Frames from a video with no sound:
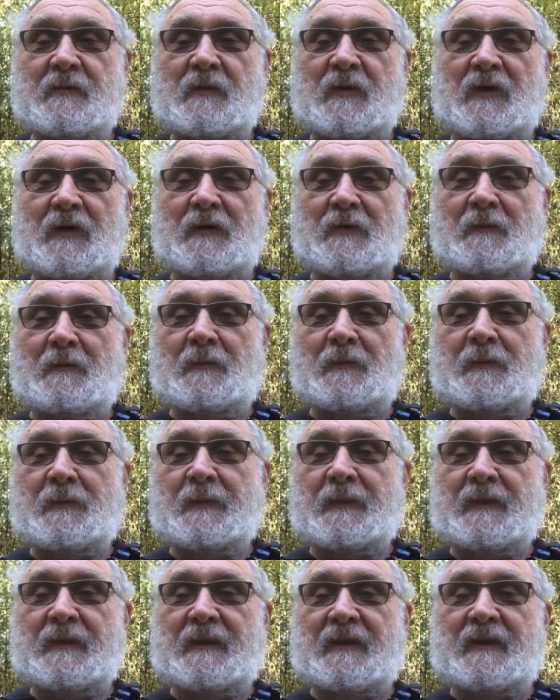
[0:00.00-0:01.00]
Well,
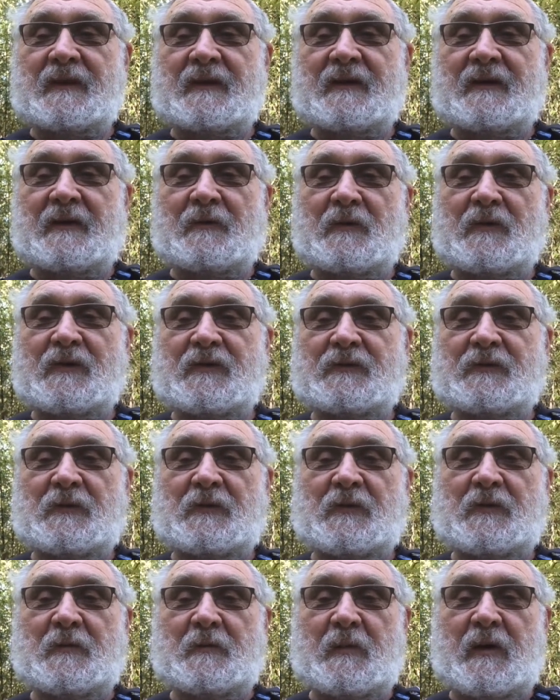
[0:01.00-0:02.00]
I want to
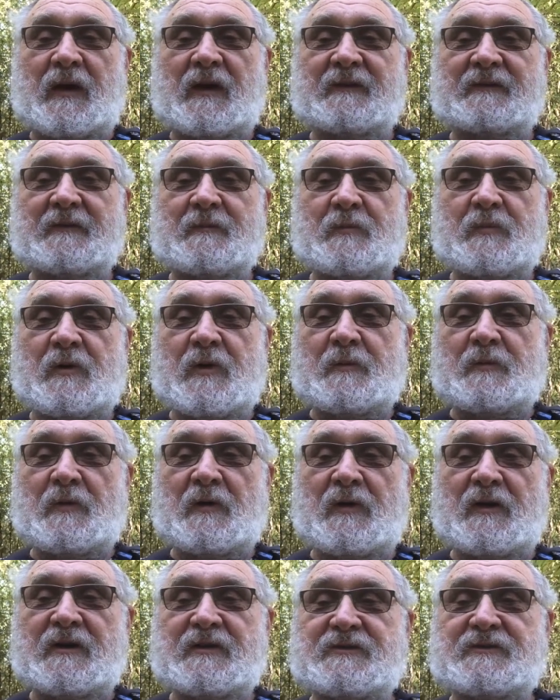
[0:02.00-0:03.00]
talk about the
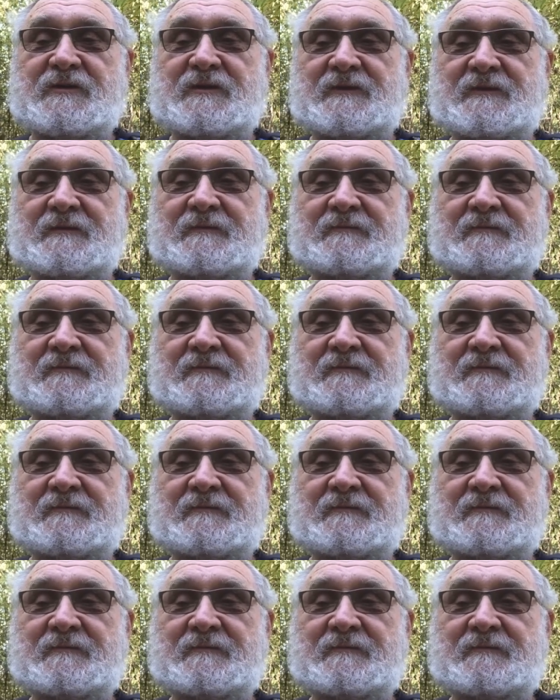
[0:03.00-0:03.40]
preparation.